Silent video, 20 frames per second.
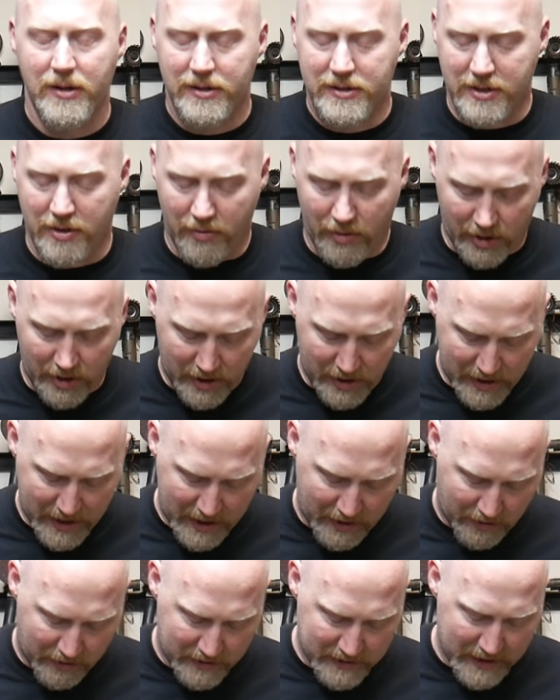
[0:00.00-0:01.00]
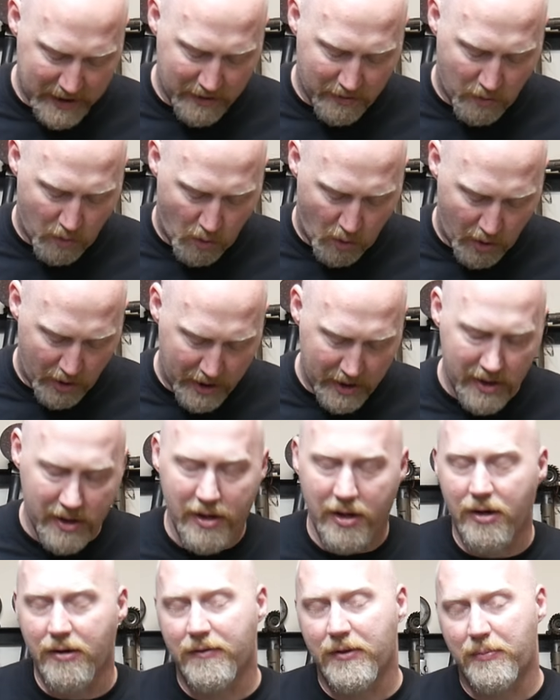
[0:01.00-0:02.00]
So we're going to take one
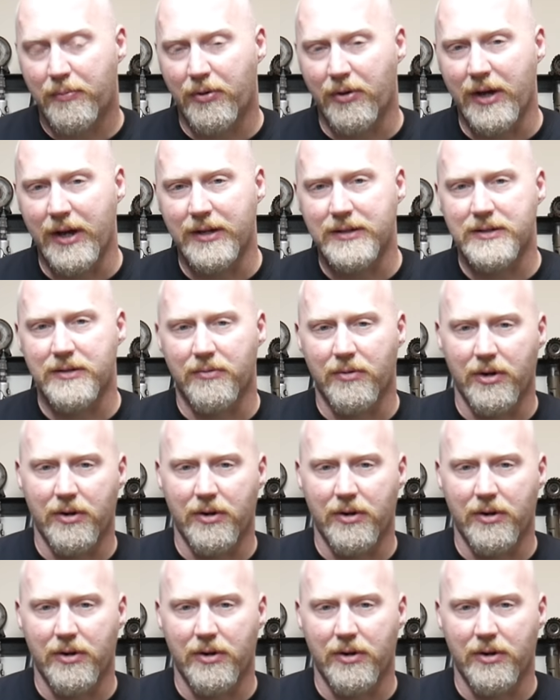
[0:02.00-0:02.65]
of the plates and